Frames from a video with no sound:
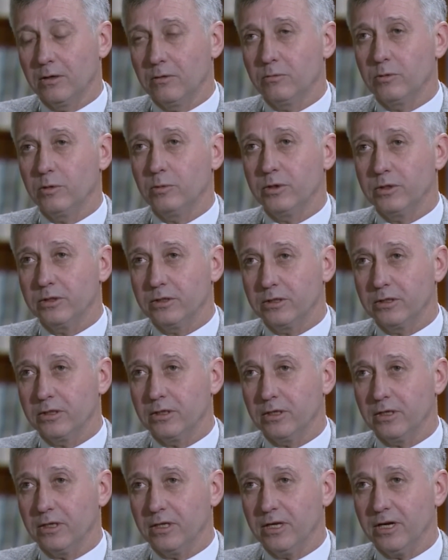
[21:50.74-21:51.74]
We want,
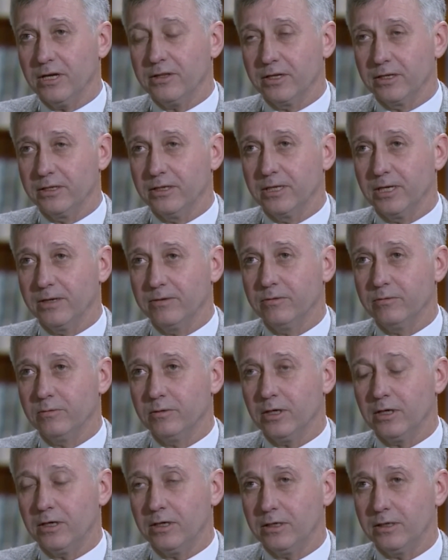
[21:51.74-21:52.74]
I think, to give them
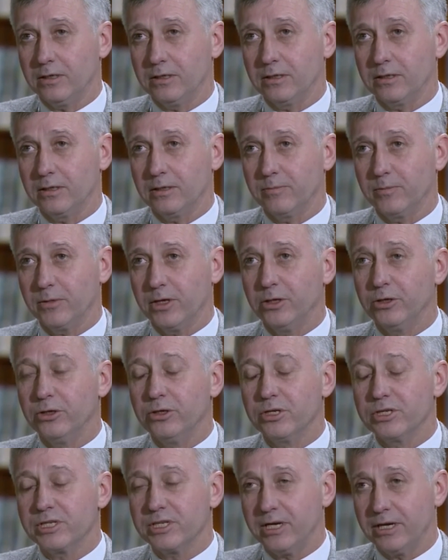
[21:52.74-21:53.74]
an
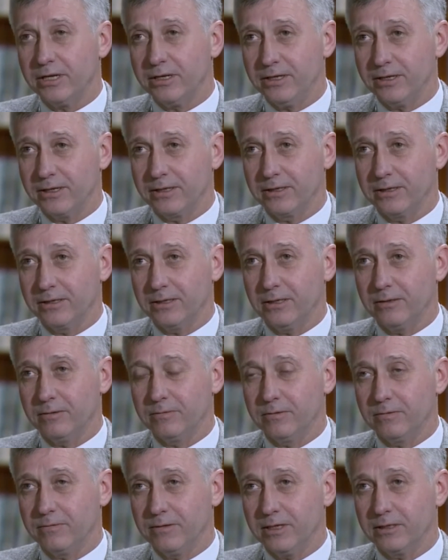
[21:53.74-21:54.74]
understanding of
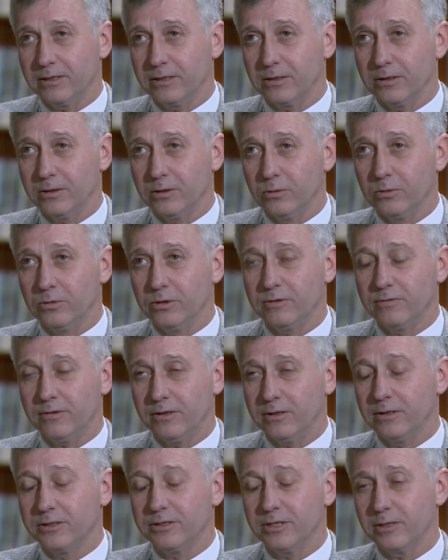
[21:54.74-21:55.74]
the fact that although the
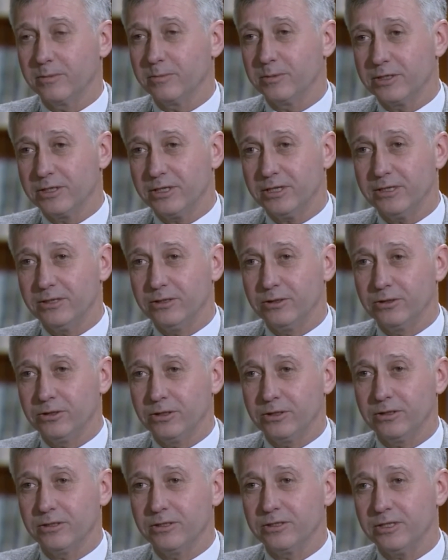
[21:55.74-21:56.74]
fellow sitting beside you is
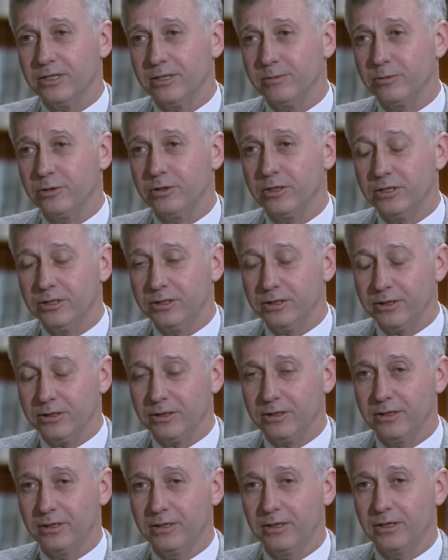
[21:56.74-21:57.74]
not the same
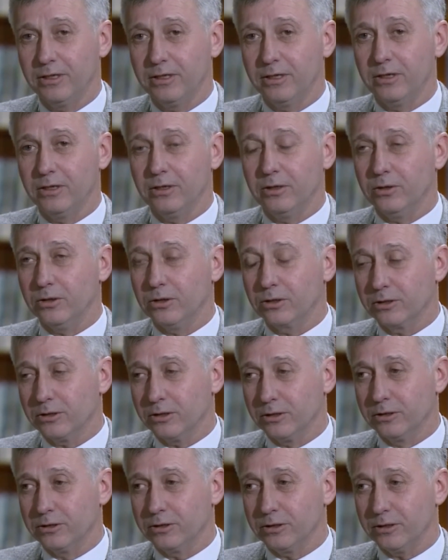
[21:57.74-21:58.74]
religion or
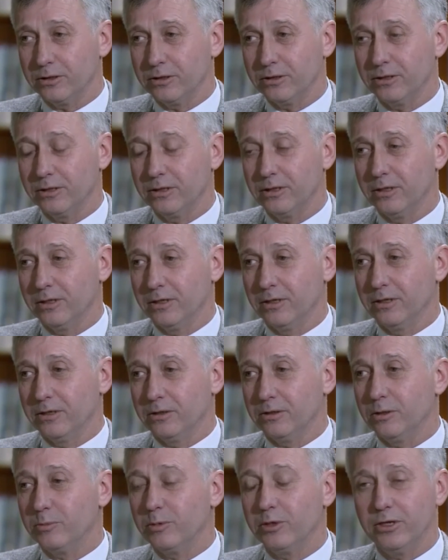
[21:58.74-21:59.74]
culture
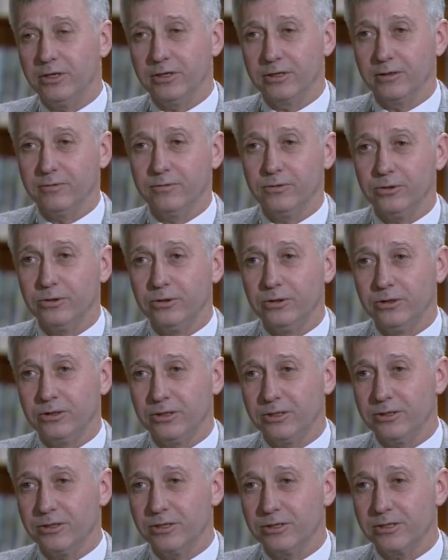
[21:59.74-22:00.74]
or political view
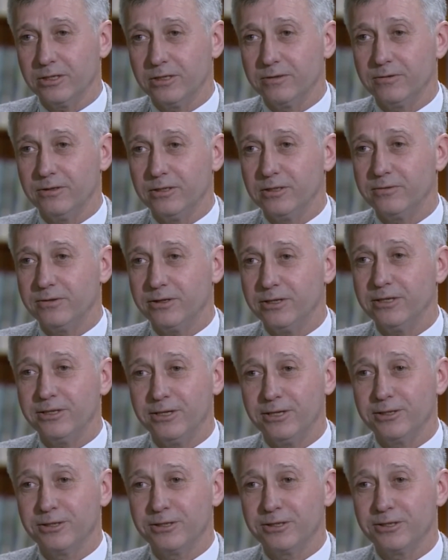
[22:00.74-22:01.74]
as yourself, he's a very
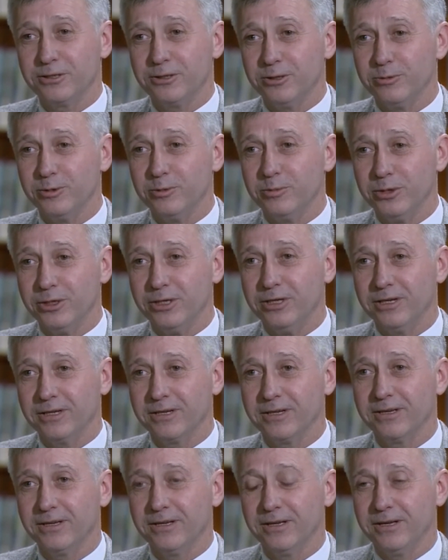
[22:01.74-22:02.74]
nice human
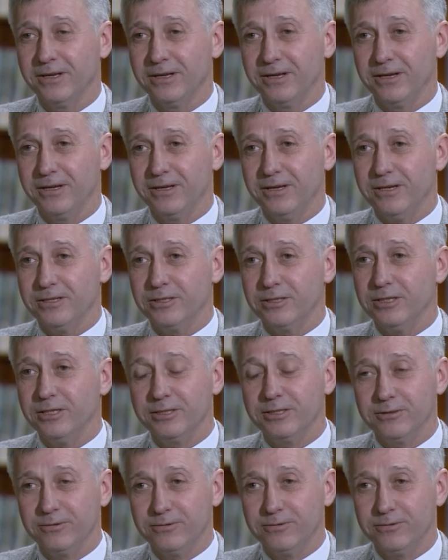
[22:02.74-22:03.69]
being, he's a decent